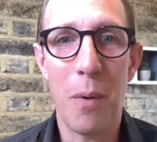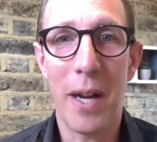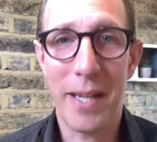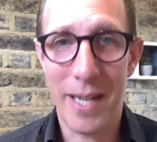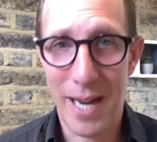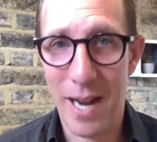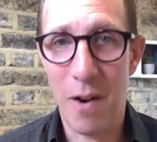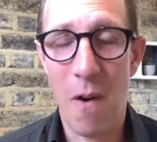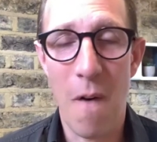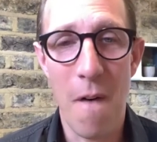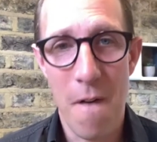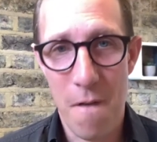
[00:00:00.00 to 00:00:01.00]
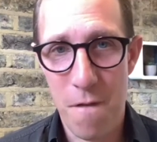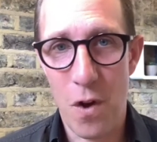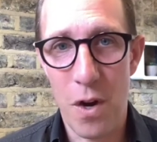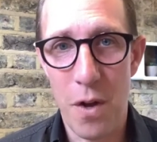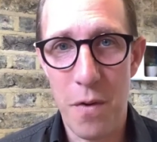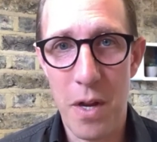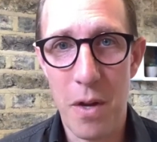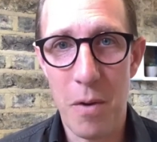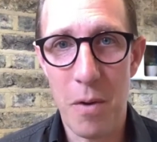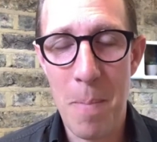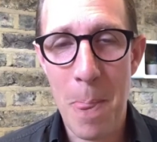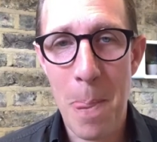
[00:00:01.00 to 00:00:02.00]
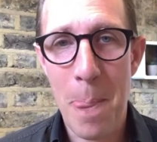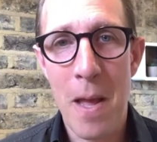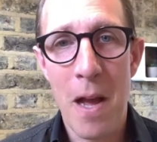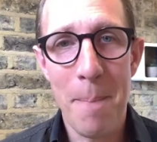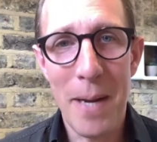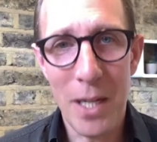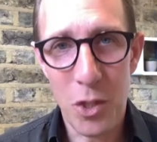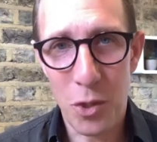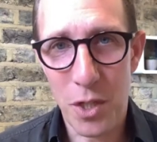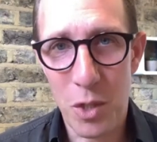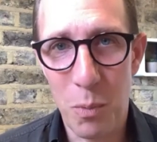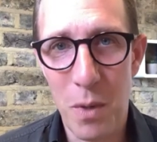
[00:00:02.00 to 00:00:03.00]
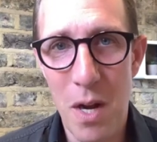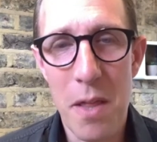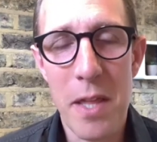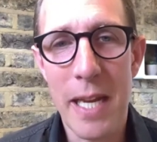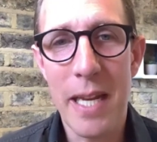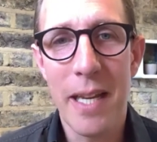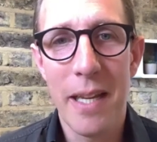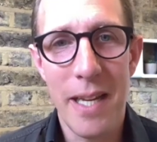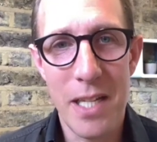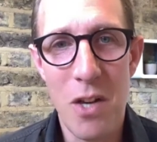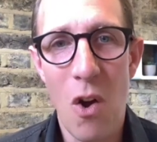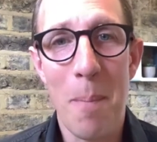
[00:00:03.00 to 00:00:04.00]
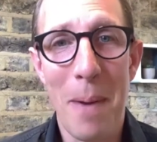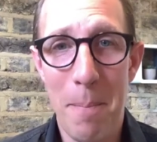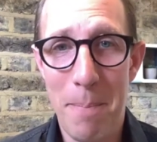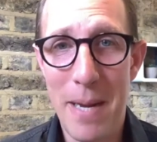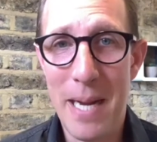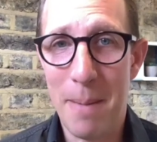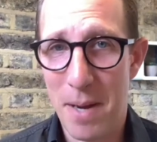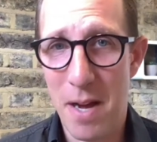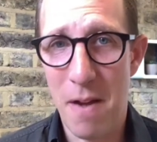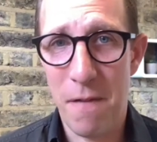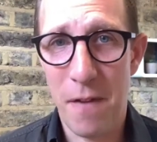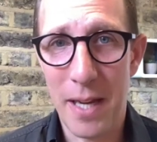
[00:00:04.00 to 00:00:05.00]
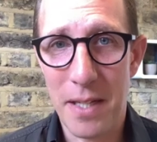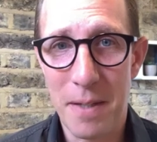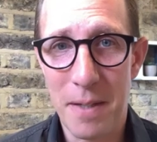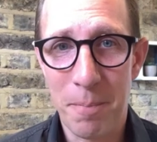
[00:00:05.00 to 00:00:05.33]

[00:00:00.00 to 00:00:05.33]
I cannot follow you. And being trustworthy is not about being perfect.